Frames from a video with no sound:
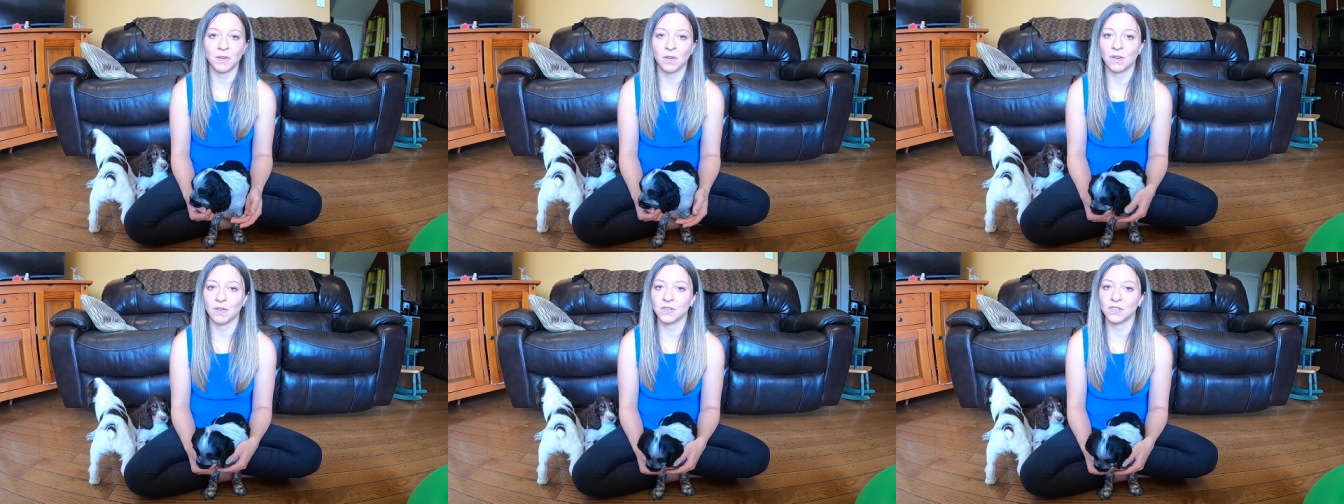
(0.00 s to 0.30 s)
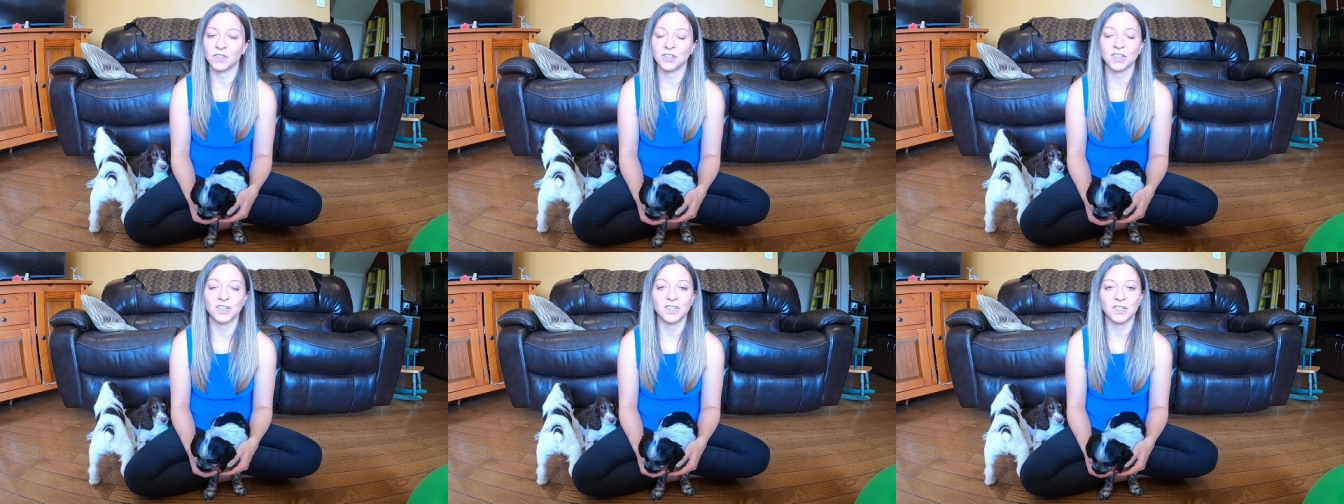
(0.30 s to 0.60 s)

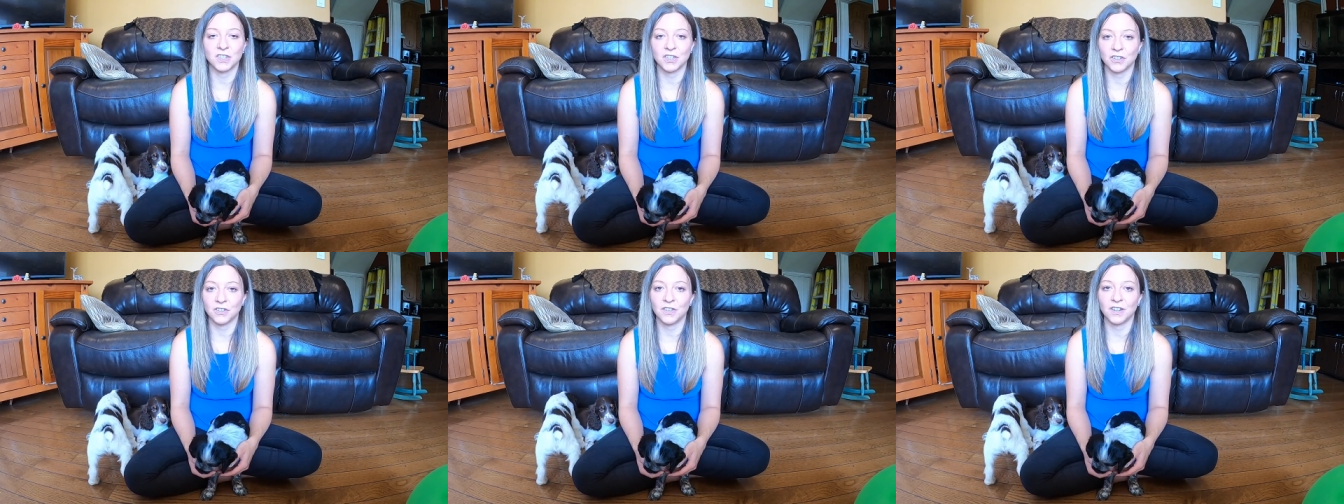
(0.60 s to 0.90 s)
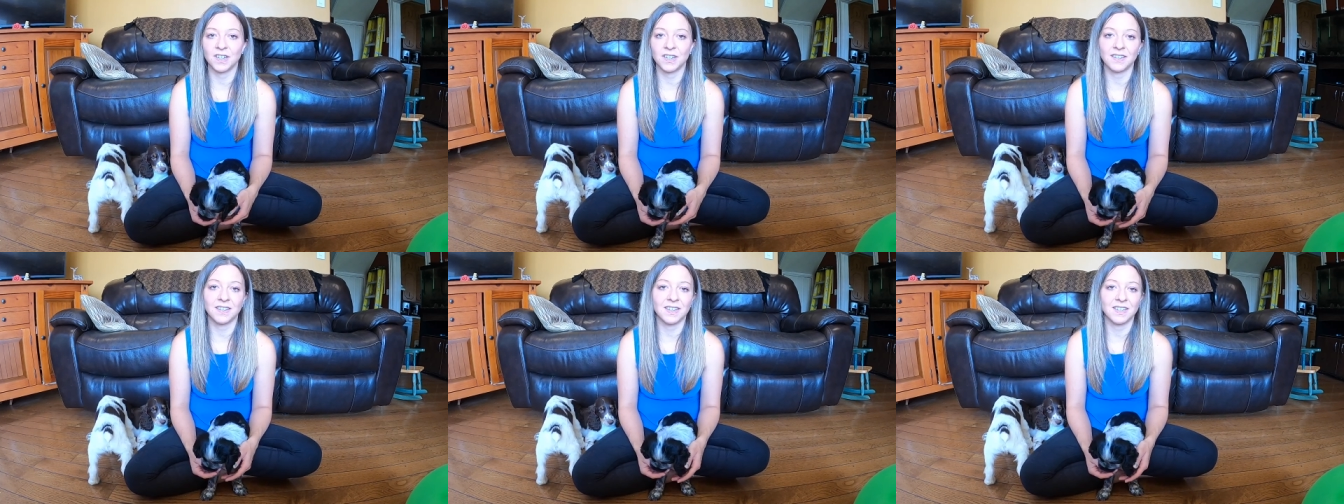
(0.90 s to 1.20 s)
dogs just do
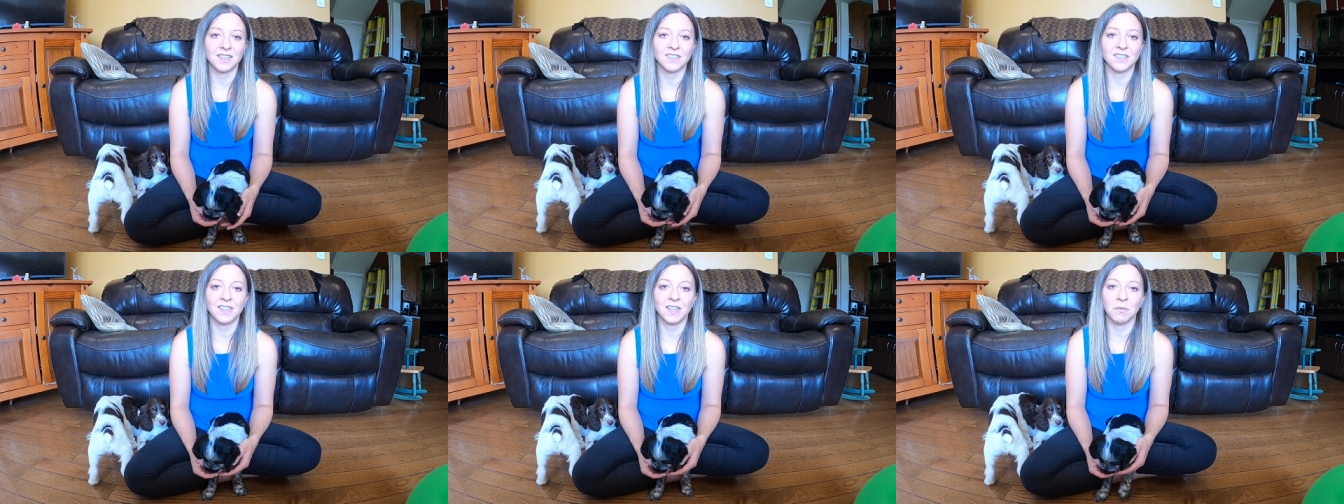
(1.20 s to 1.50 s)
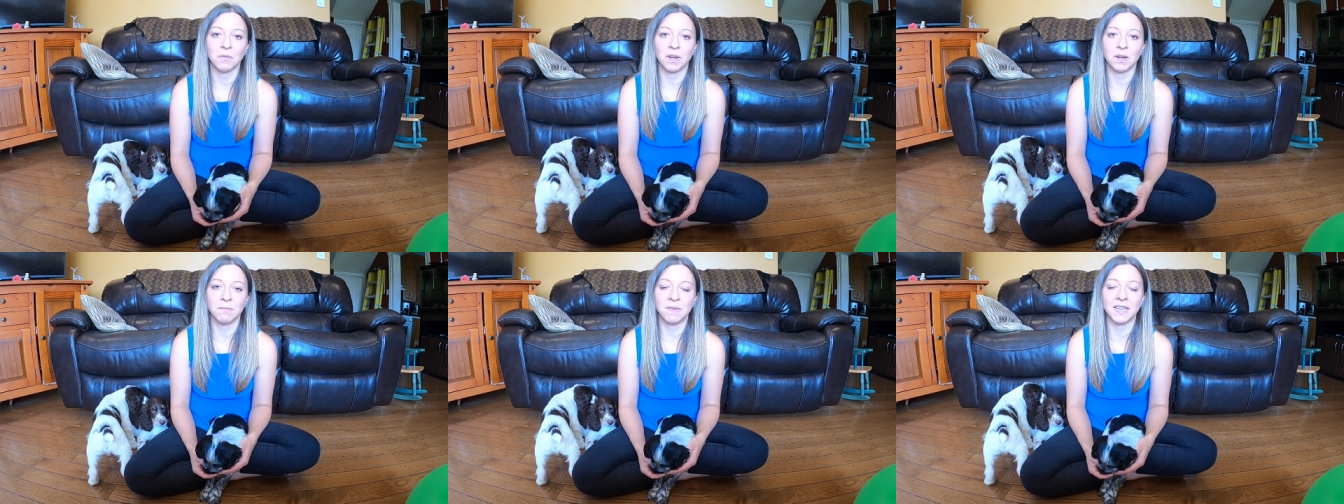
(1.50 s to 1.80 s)
it, that they
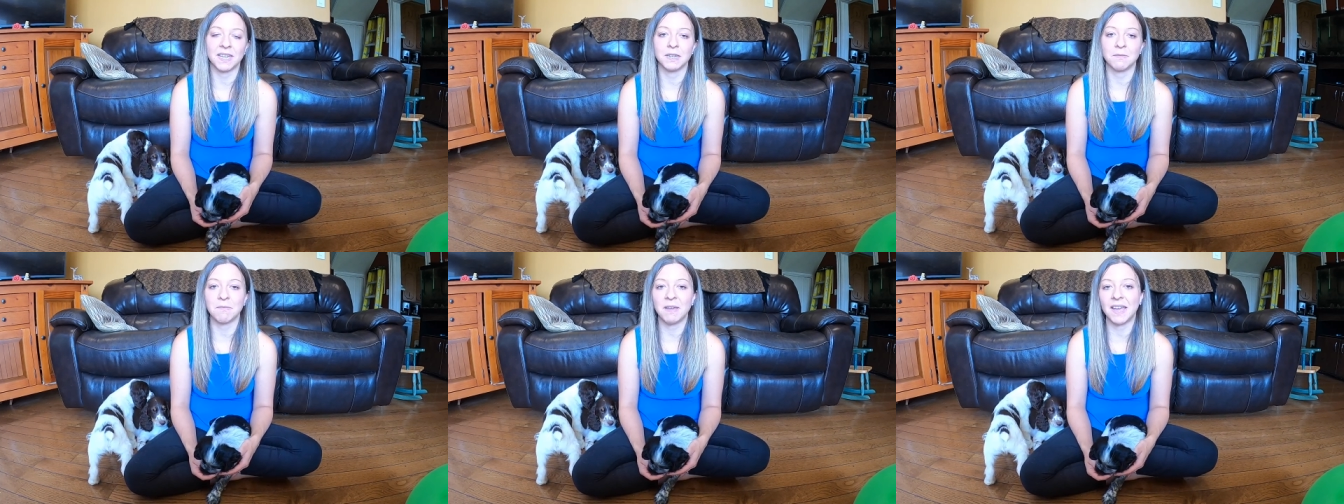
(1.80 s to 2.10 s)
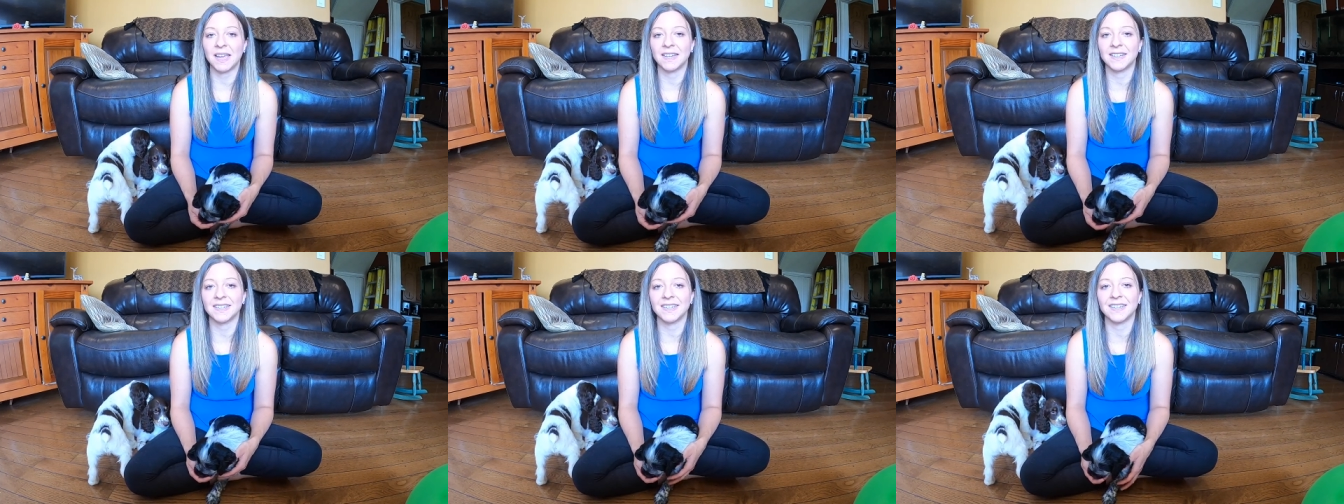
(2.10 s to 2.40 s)
want to be
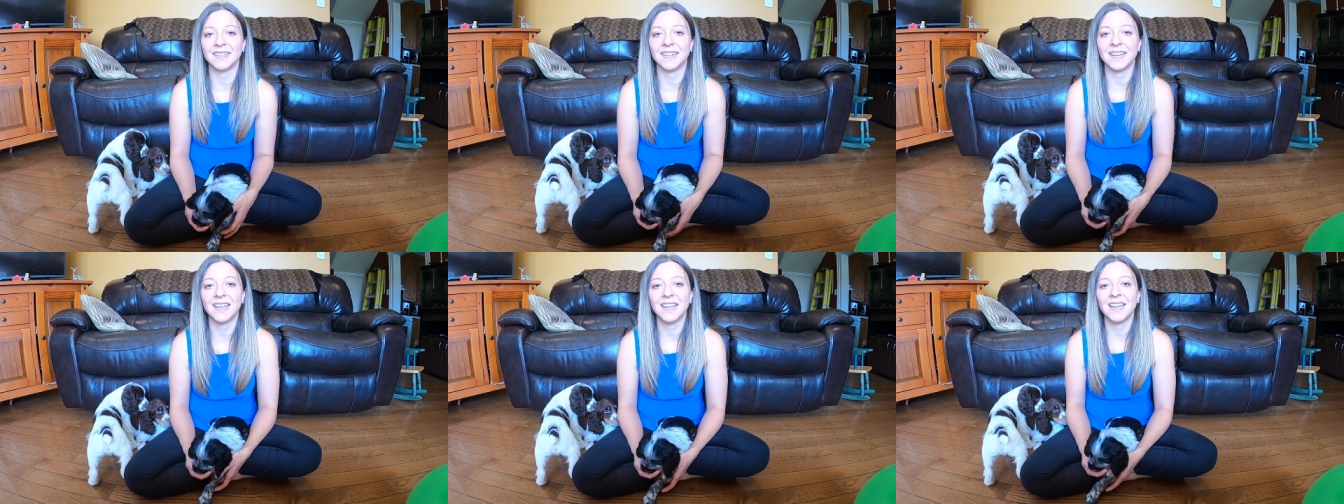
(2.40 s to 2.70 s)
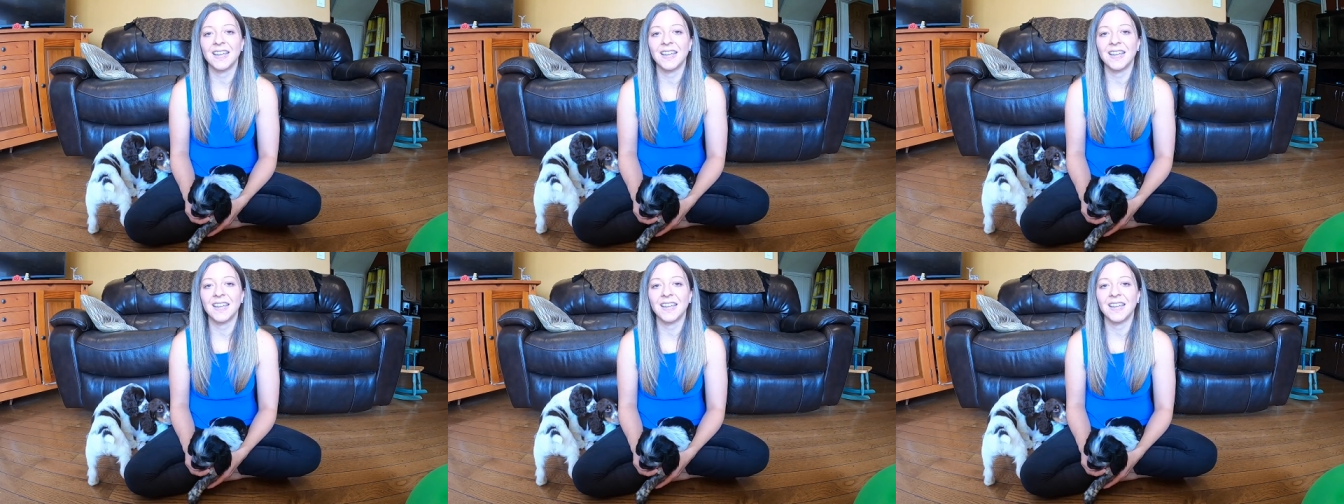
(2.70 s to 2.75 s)
independent